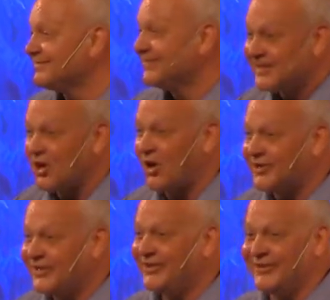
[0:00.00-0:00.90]
It's hard
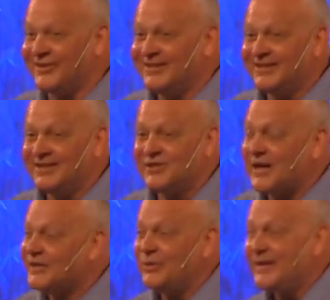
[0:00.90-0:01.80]
to do. Try
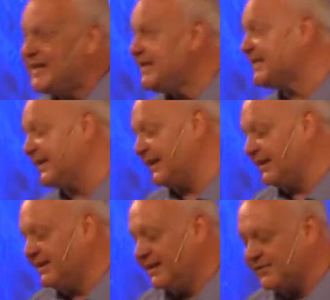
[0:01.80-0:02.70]
to do anything,
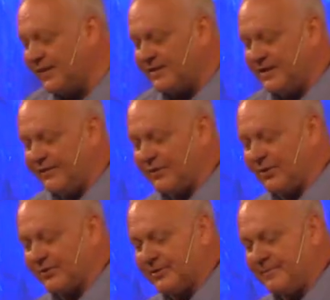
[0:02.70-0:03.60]
it's very
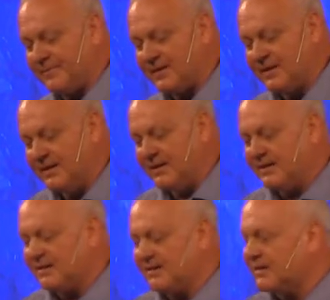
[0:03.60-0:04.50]
difficult.
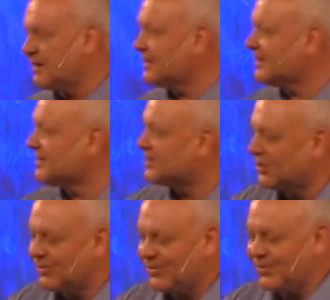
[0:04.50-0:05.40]

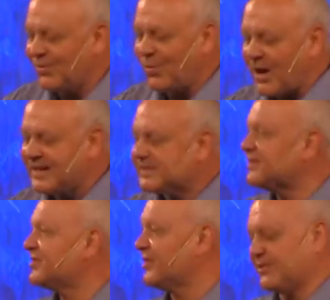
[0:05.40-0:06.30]
So, what is the
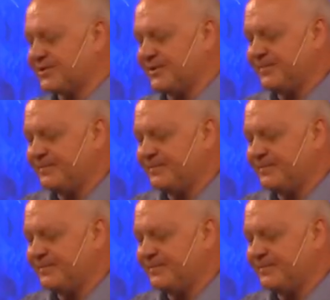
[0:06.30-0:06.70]
church?